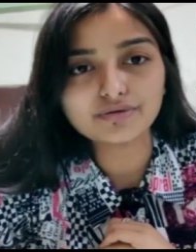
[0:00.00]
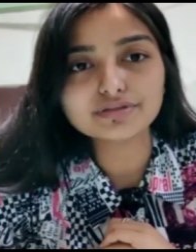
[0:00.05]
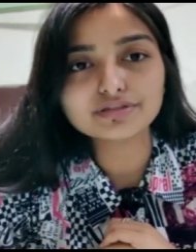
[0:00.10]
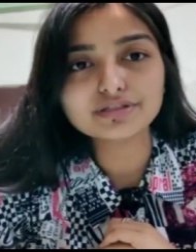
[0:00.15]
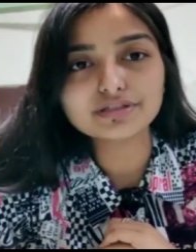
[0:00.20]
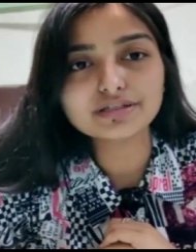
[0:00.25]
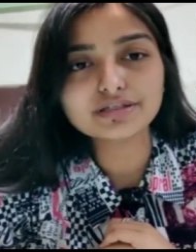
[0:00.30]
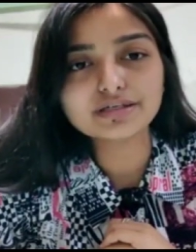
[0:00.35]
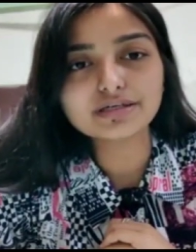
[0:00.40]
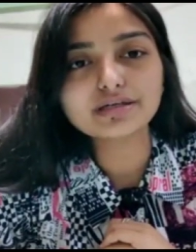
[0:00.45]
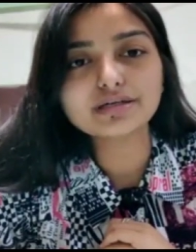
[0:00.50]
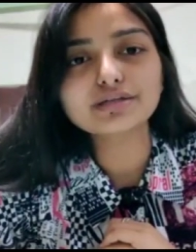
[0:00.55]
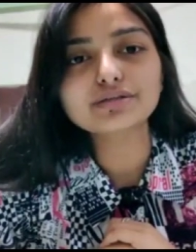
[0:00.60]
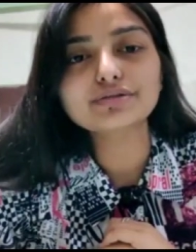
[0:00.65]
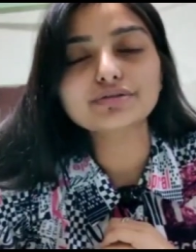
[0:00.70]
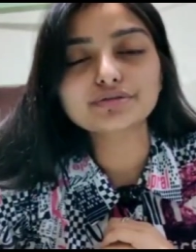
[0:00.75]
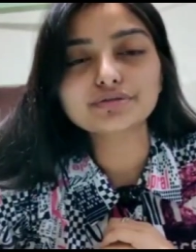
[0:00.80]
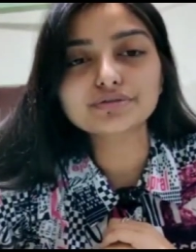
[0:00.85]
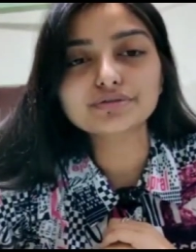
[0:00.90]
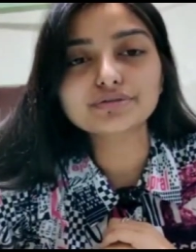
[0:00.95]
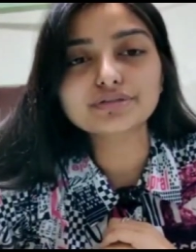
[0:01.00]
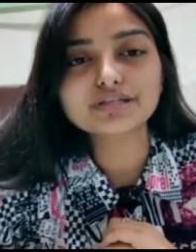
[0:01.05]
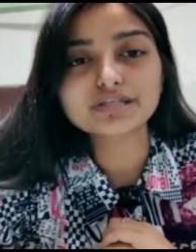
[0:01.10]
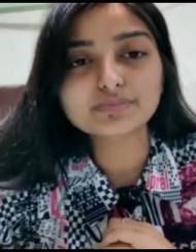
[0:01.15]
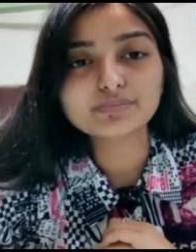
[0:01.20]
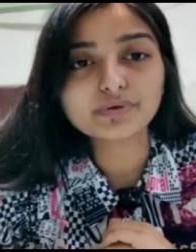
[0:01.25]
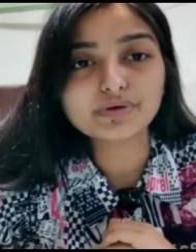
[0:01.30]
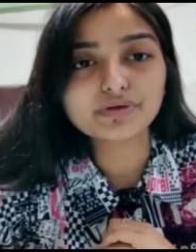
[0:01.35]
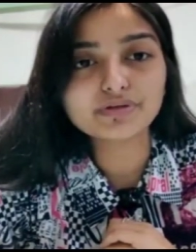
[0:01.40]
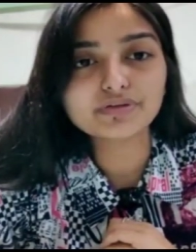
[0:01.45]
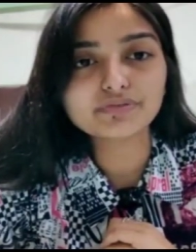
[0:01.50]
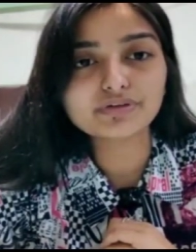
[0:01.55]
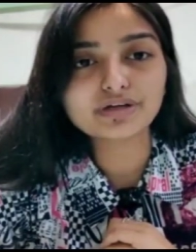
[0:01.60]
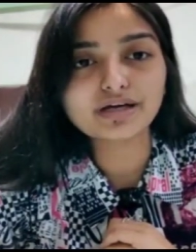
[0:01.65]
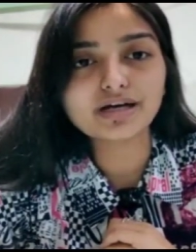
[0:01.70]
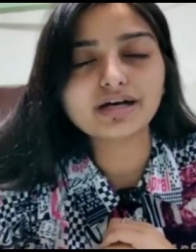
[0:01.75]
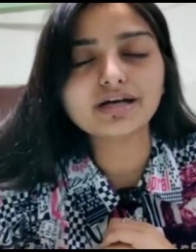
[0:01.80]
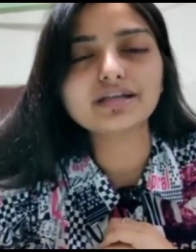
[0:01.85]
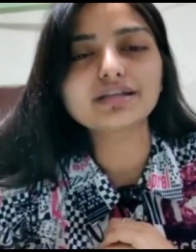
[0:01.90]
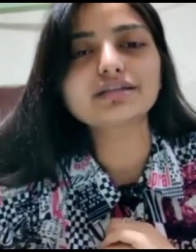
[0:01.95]
out through the Spirit of
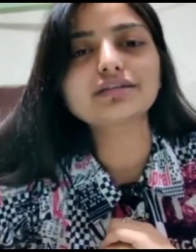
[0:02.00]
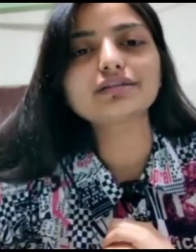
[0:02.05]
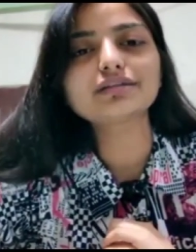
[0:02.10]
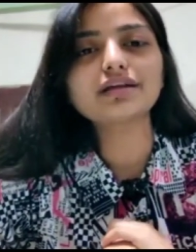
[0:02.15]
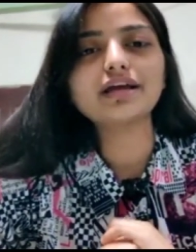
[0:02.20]
God.